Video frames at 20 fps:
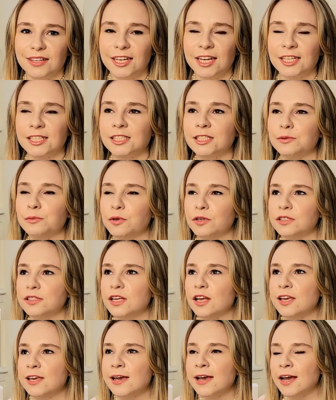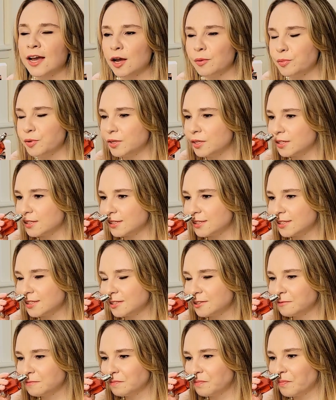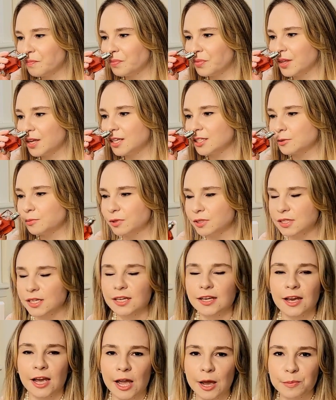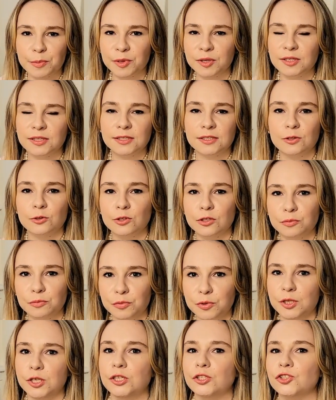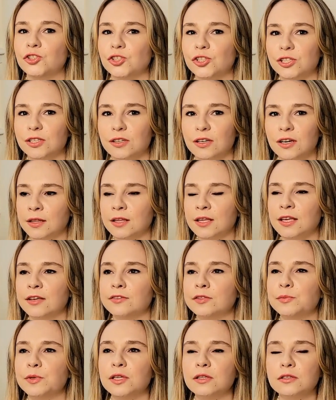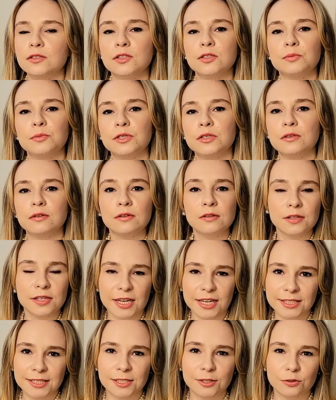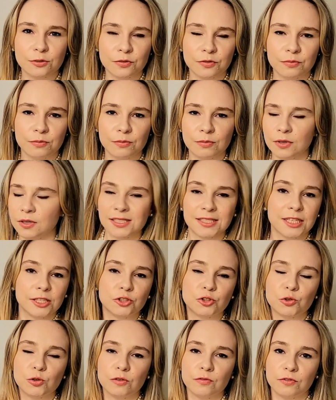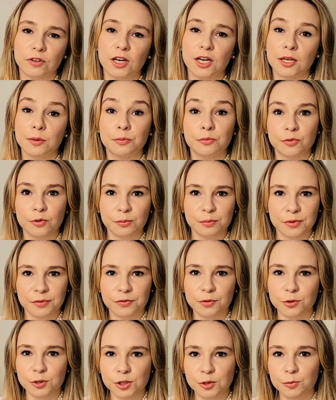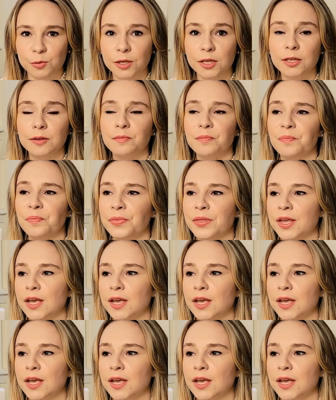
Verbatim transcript: It smells like happiness it smells like happiness on the beach. It gives me a little bit less of the sensual vibe from the first one.